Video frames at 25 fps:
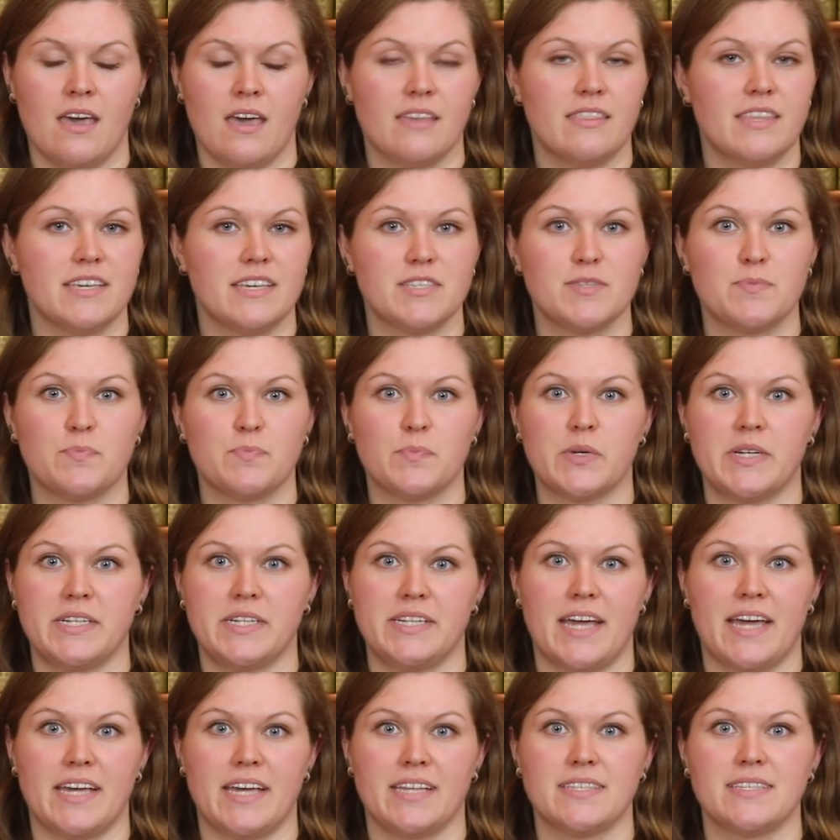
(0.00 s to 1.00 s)
This
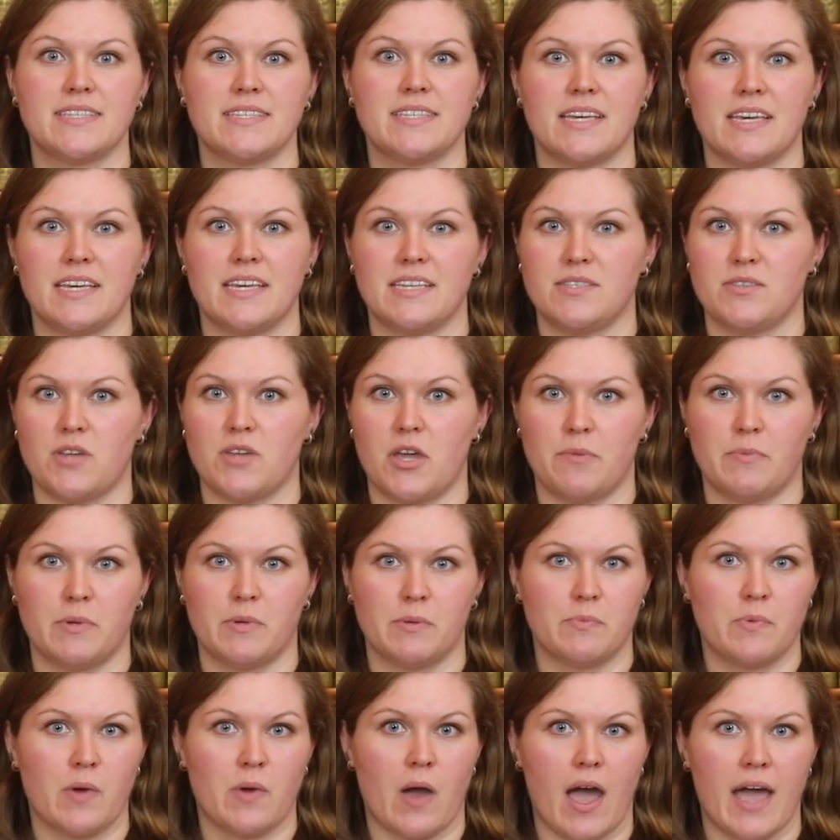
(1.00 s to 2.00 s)
predates his Nobel
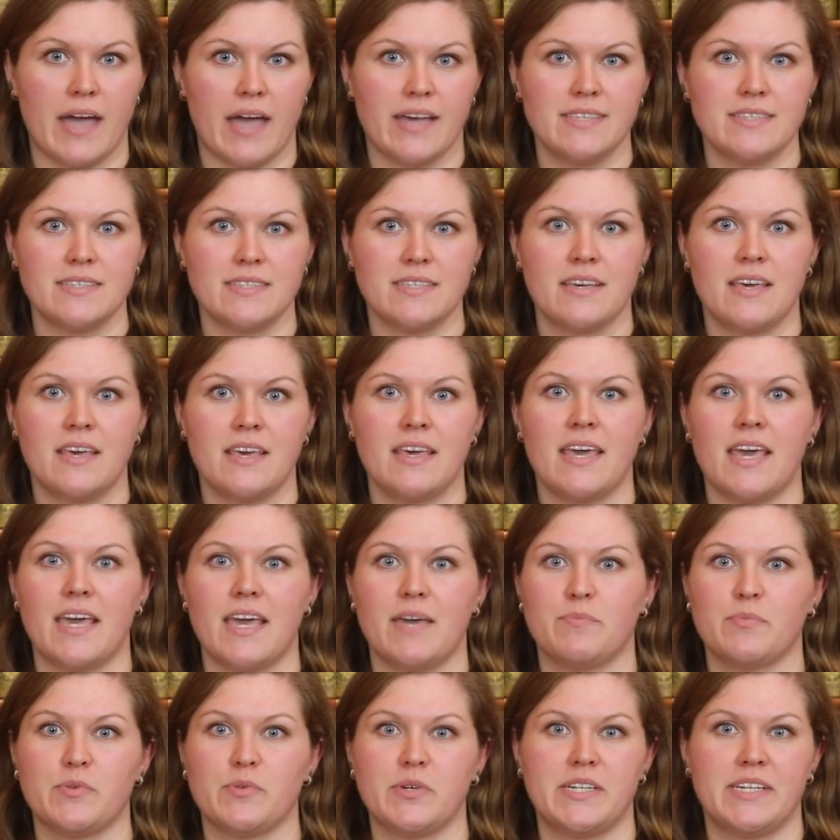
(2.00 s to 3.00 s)
Prize,
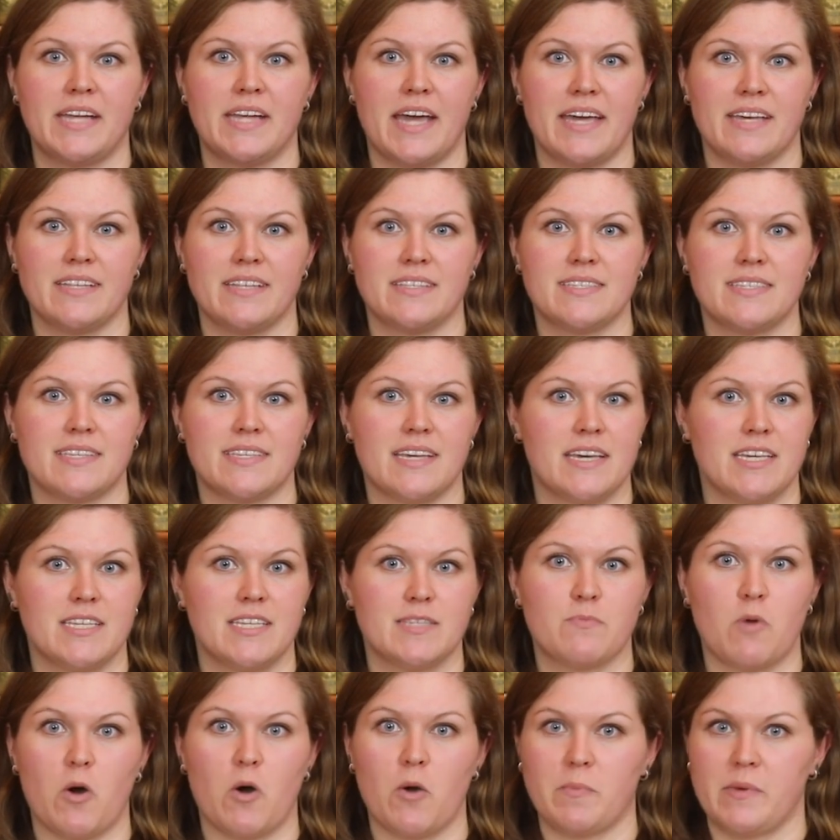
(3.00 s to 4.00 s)
it predates his
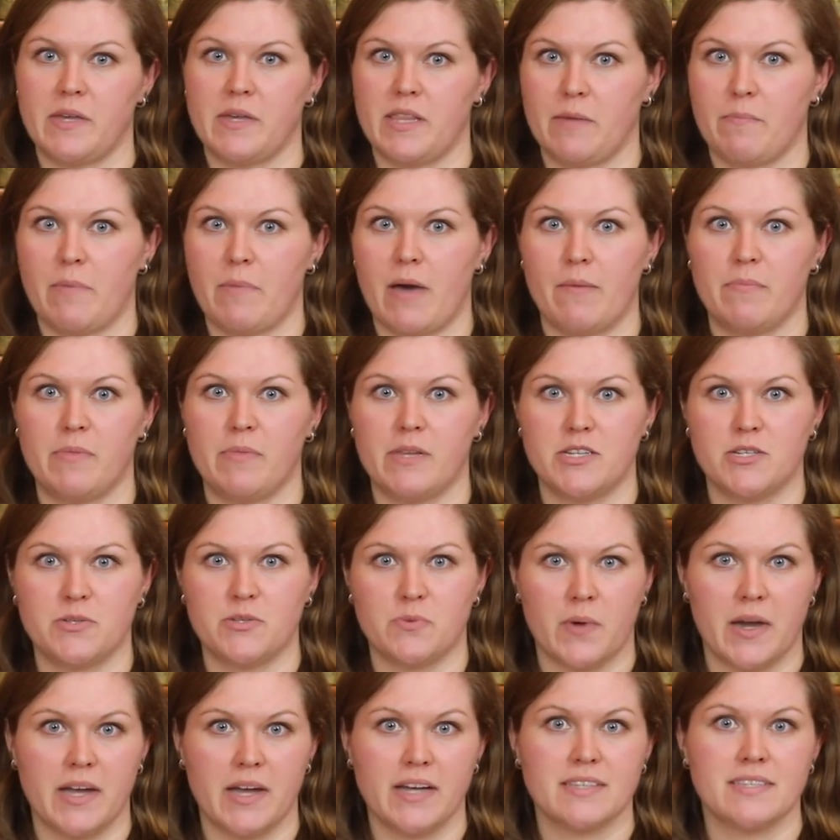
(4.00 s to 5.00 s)
popular published
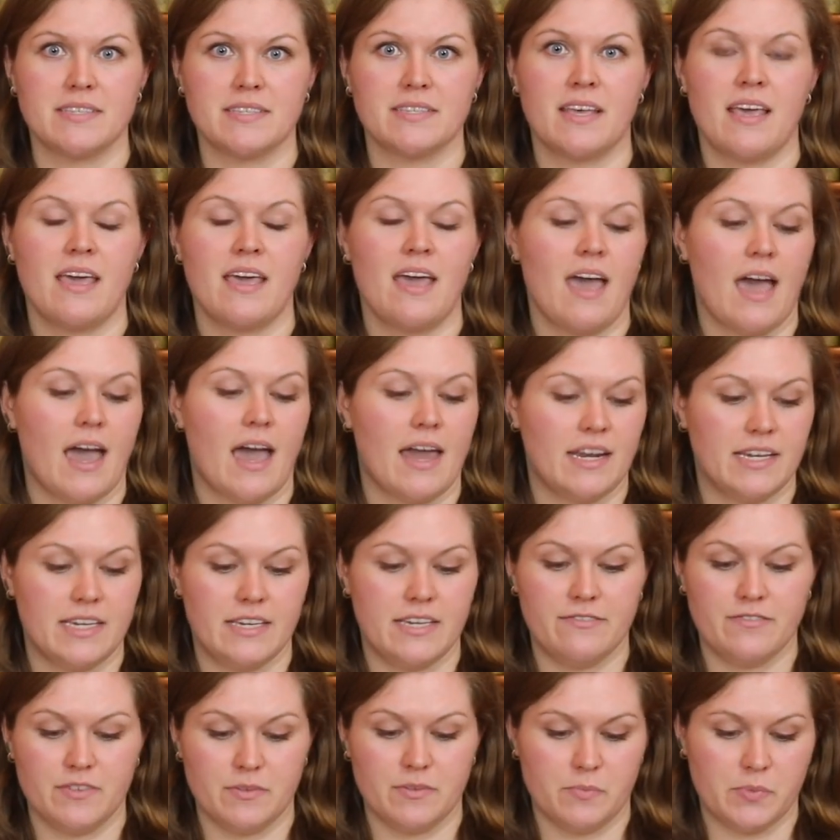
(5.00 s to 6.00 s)
works, and it
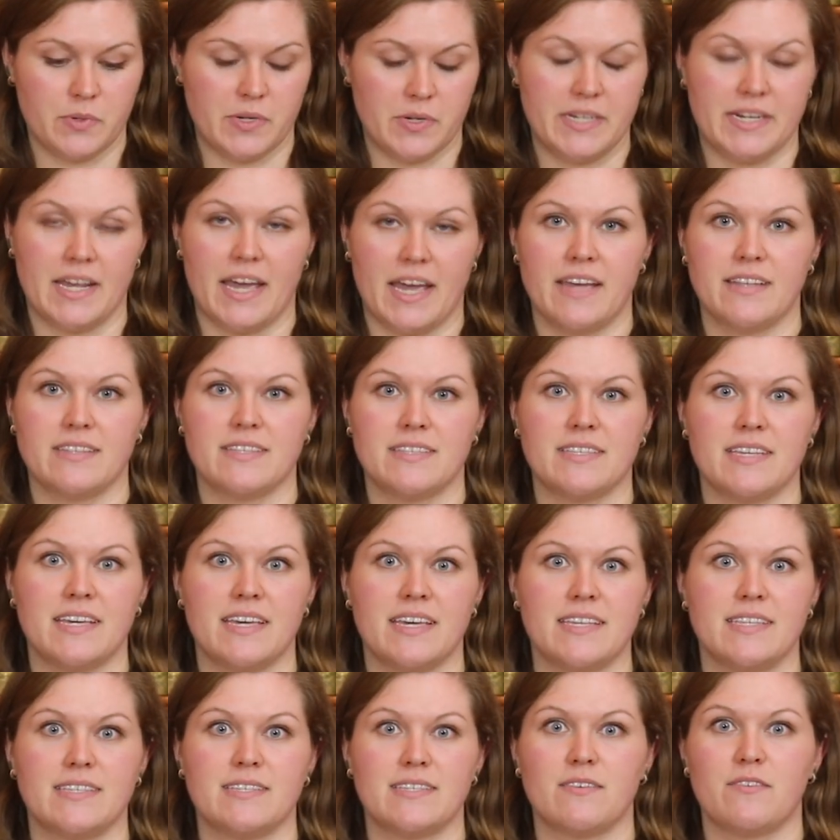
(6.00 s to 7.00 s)
even predates
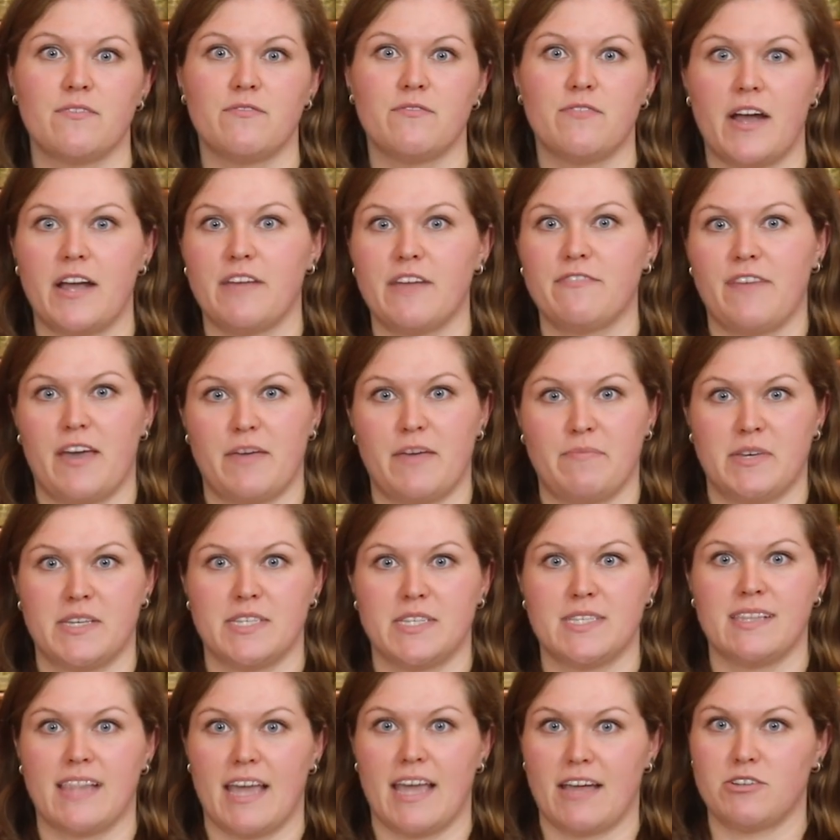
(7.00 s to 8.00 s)
his very
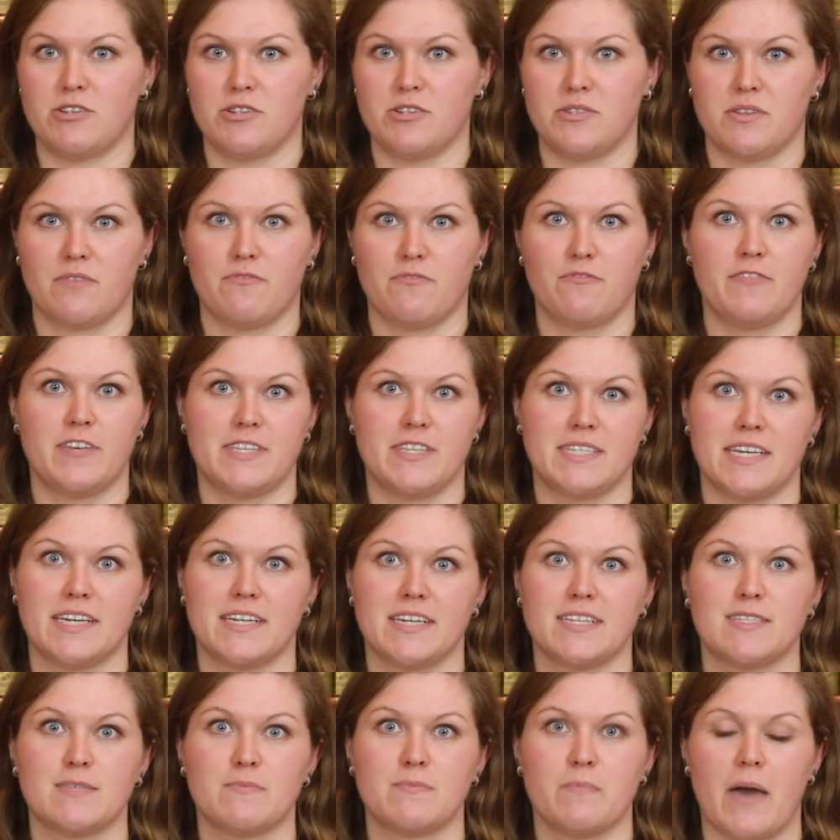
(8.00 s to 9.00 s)
famous lectures on
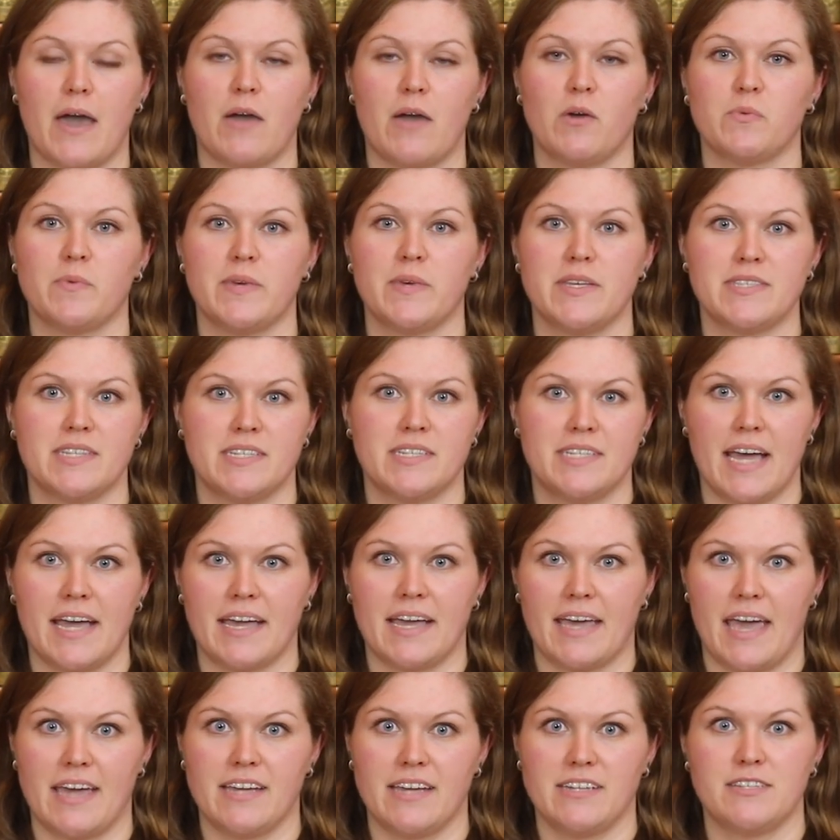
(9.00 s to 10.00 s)
physics by almost a
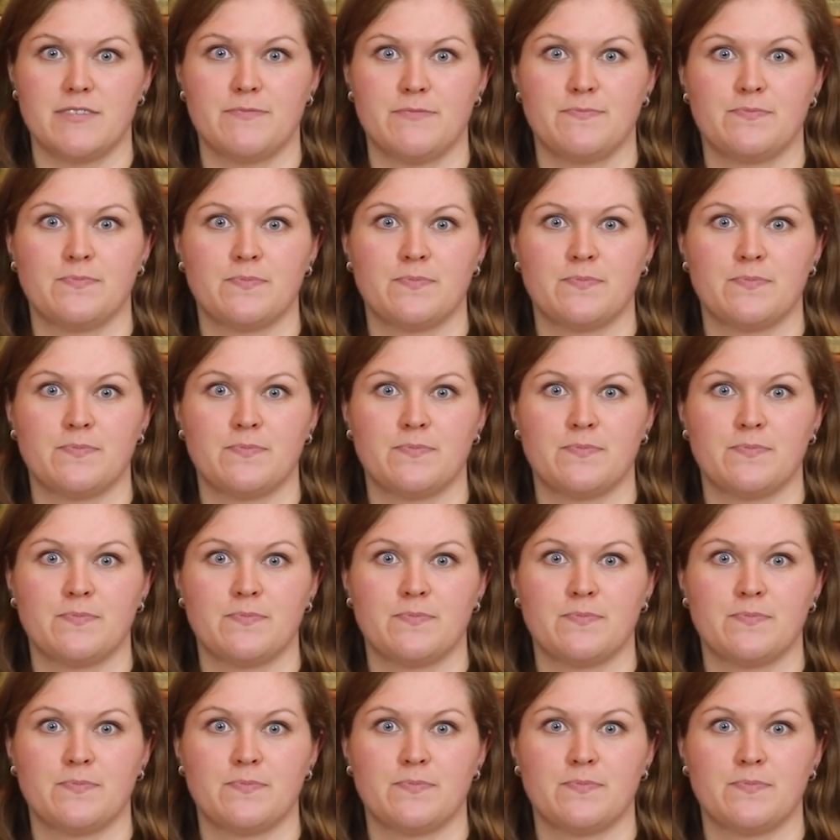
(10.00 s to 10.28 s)
decade.